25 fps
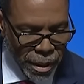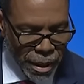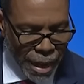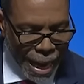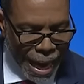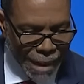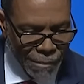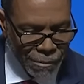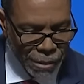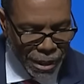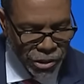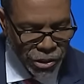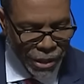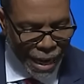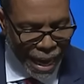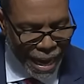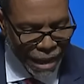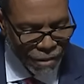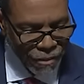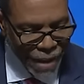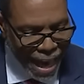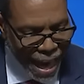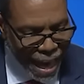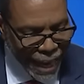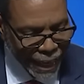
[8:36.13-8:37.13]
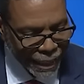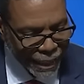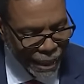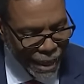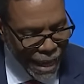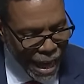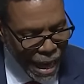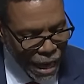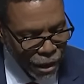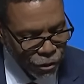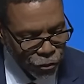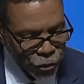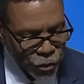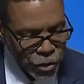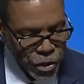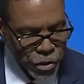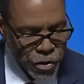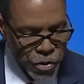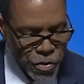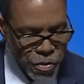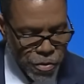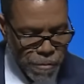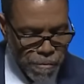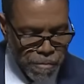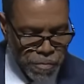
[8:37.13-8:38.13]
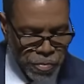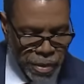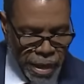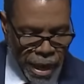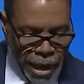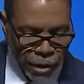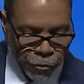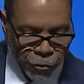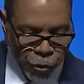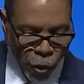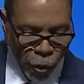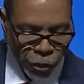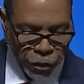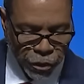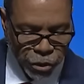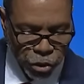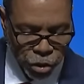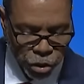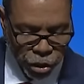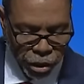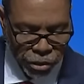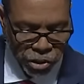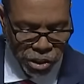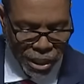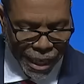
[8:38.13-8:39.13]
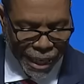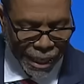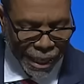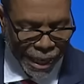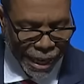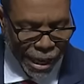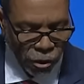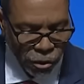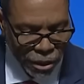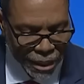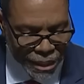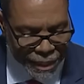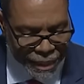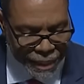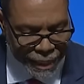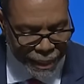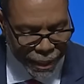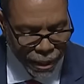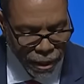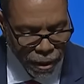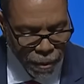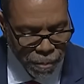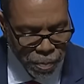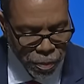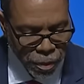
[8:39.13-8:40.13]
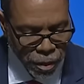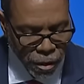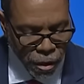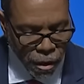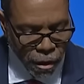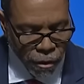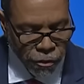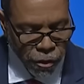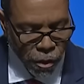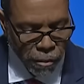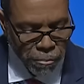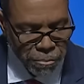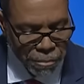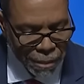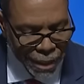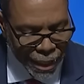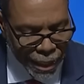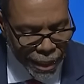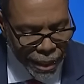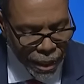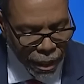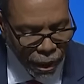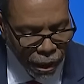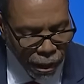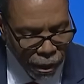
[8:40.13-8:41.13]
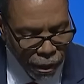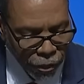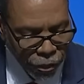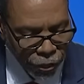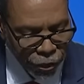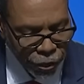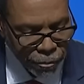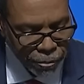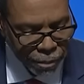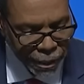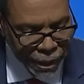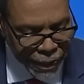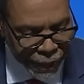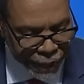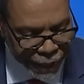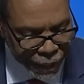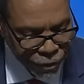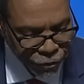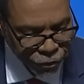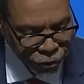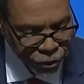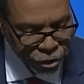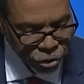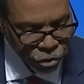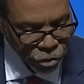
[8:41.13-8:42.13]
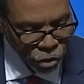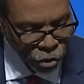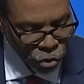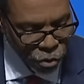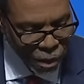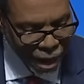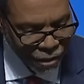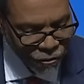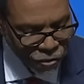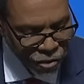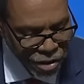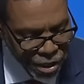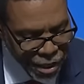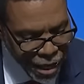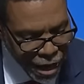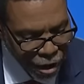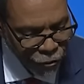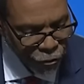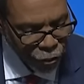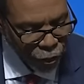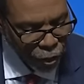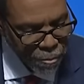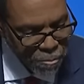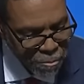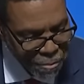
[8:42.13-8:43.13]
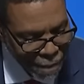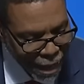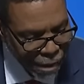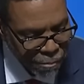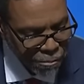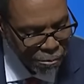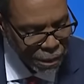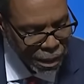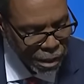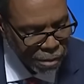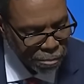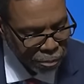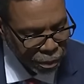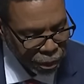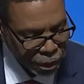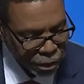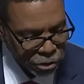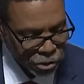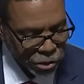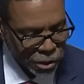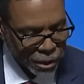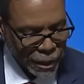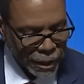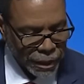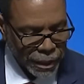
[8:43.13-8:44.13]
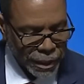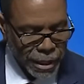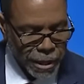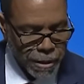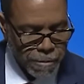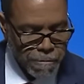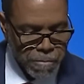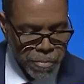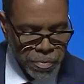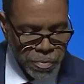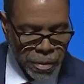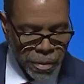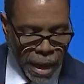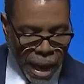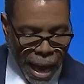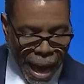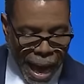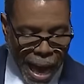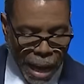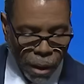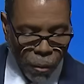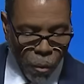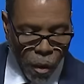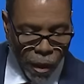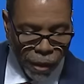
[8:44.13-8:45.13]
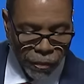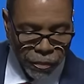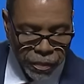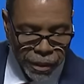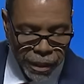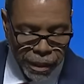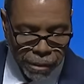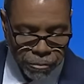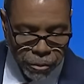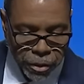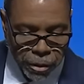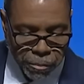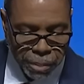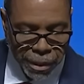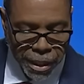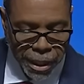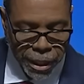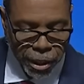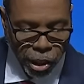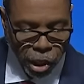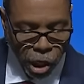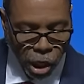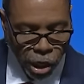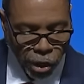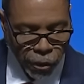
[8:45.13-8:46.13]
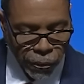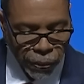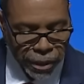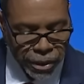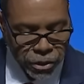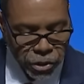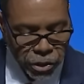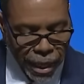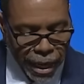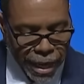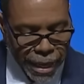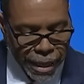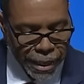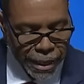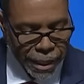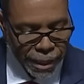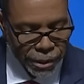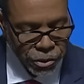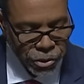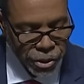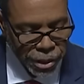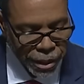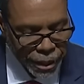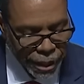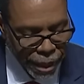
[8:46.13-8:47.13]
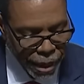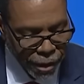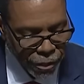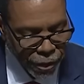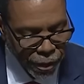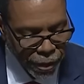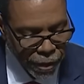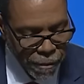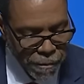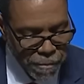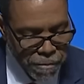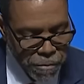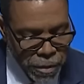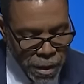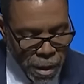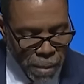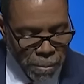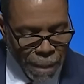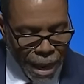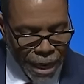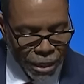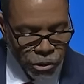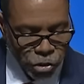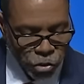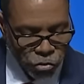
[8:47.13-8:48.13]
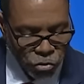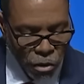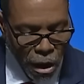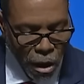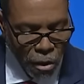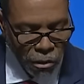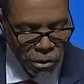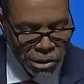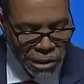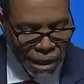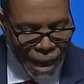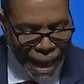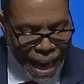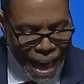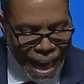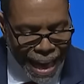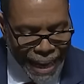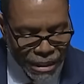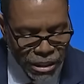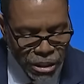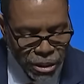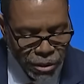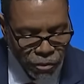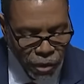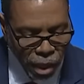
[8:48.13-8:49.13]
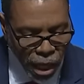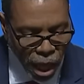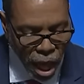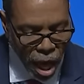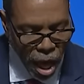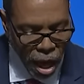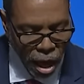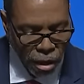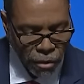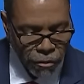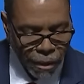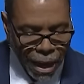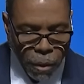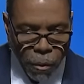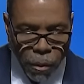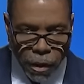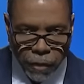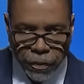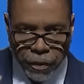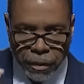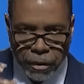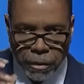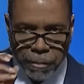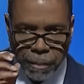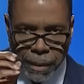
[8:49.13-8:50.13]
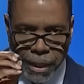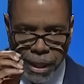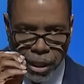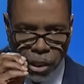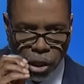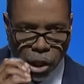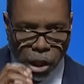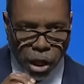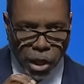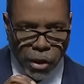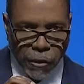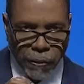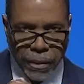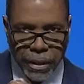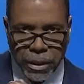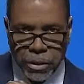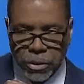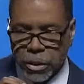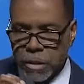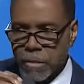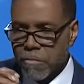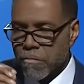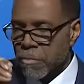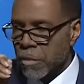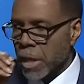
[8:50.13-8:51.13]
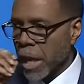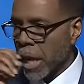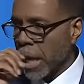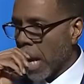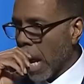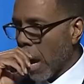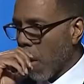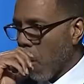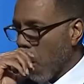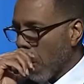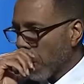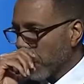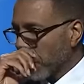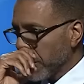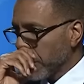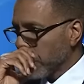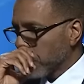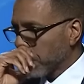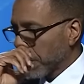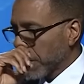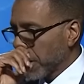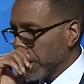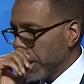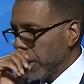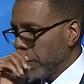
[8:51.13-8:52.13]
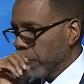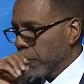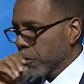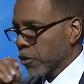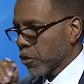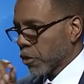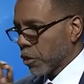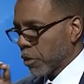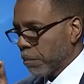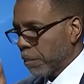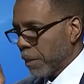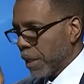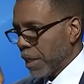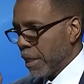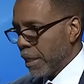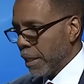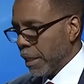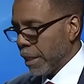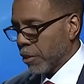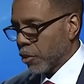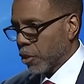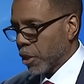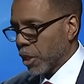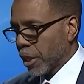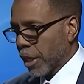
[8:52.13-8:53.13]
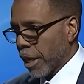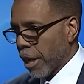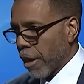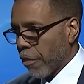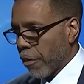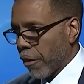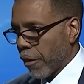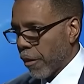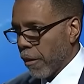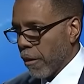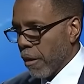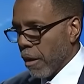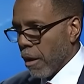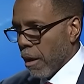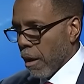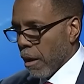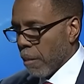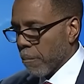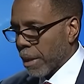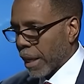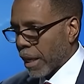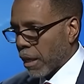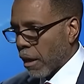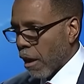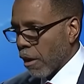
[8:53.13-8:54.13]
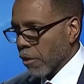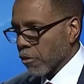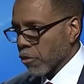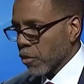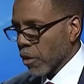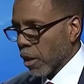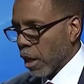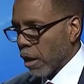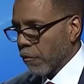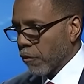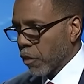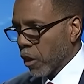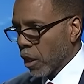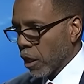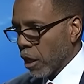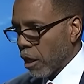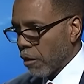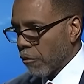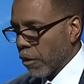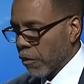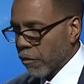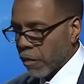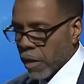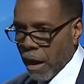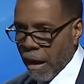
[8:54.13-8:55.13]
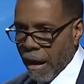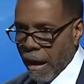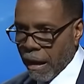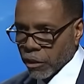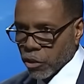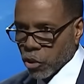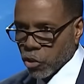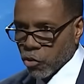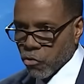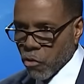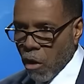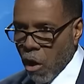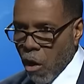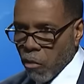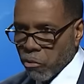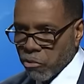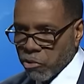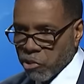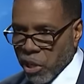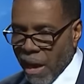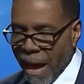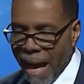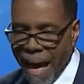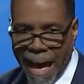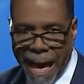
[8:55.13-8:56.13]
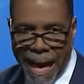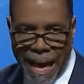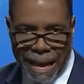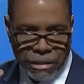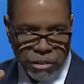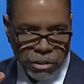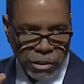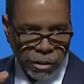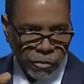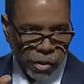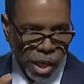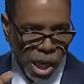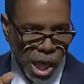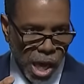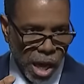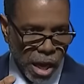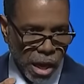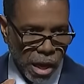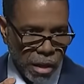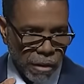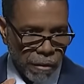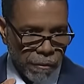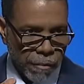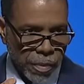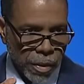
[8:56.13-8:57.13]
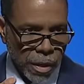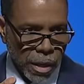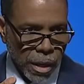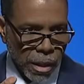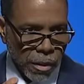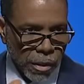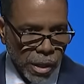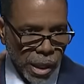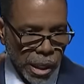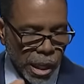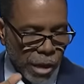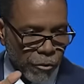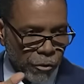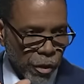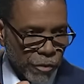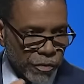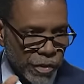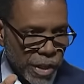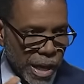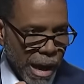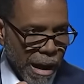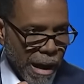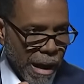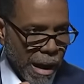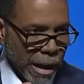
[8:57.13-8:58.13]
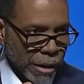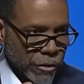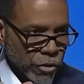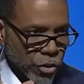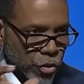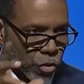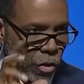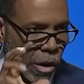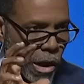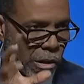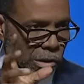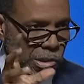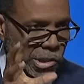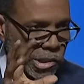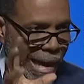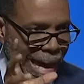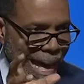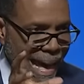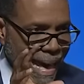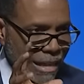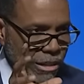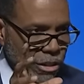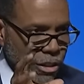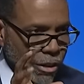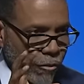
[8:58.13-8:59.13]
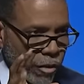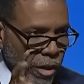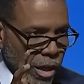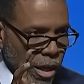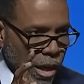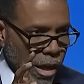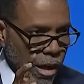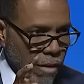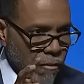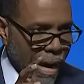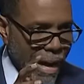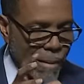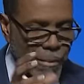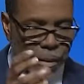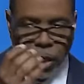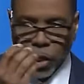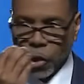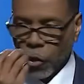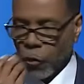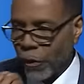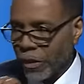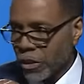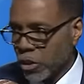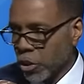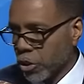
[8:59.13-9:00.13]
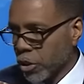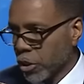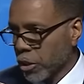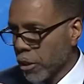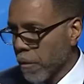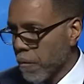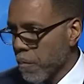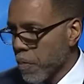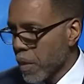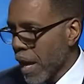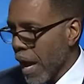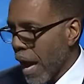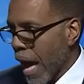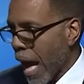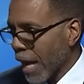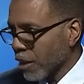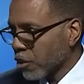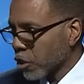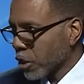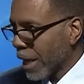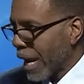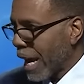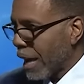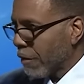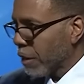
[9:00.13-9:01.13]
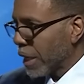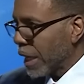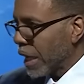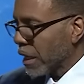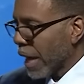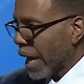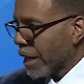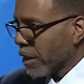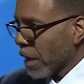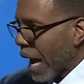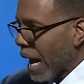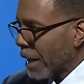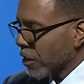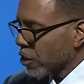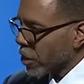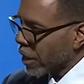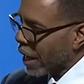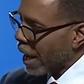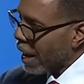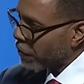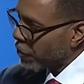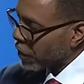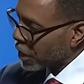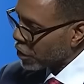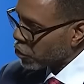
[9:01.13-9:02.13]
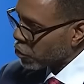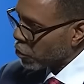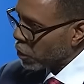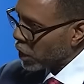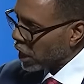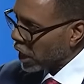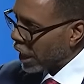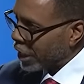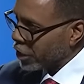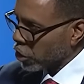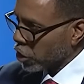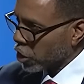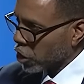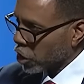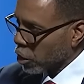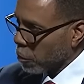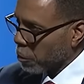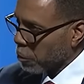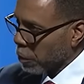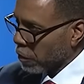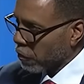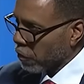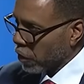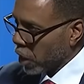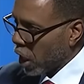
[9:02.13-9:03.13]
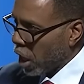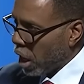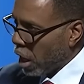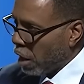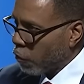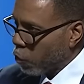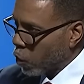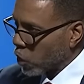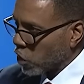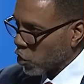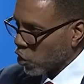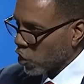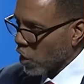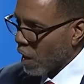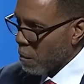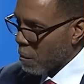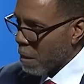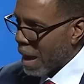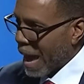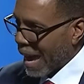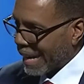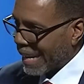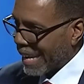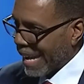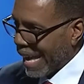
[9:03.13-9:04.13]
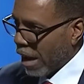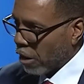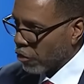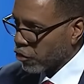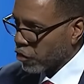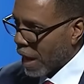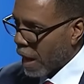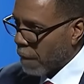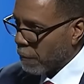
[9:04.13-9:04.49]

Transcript: How much I have agonized for you and for the church at Laodicea, for many other believers who have never met me personally, I want them to be encouraged and knit together by strong ties of love. I want them to be encouraged, and I want these believers to be knit together because of the love of God, strong ties of love, the love of God, strong ties of love. I'm a Christian. I should have this relationship of love with somebody else.